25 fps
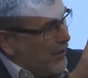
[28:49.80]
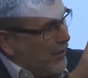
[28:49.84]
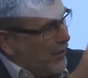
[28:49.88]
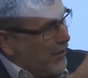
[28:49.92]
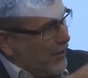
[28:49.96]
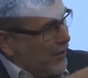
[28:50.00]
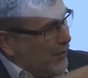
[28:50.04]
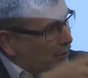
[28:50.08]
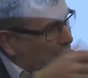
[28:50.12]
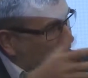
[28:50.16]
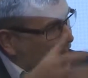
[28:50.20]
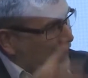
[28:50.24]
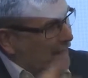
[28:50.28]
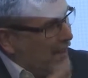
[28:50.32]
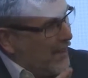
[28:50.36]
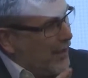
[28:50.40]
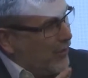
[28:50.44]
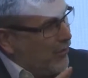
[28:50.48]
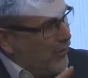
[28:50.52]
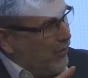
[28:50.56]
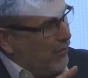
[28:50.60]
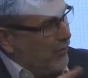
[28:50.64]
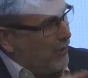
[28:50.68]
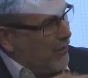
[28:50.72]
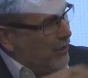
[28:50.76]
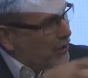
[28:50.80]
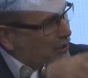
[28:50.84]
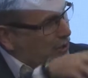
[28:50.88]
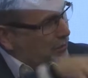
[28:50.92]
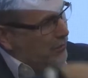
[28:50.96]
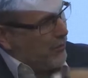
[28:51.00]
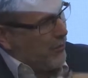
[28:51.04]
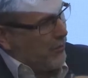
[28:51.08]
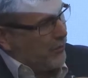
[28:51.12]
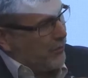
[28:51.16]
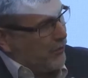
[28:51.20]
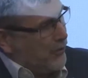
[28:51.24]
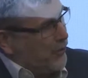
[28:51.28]
when I came from Belgium,
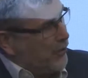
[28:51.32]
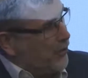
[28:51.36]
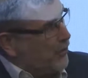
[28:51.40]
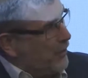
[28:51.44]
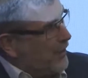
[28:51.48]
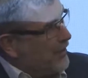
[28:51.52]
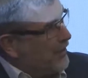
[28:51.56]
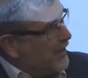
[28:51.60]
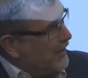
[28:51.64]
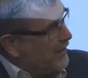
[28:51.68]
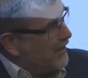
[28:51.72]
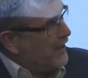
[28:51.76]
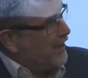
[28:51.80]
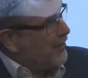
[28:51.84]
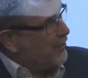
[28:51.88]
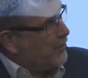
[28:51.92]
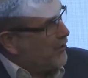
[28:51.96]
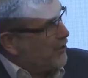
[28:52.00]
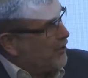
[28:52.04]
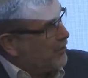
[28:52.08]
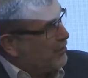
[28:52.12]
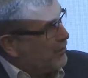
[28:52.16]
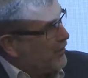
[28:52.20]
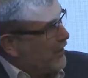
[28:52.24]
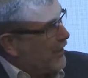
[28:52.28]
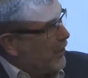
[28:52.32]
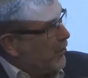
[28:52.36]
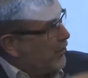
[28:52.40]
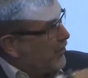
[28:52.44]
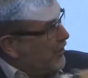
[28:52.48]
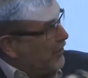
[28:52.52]
120 kilometers per hour.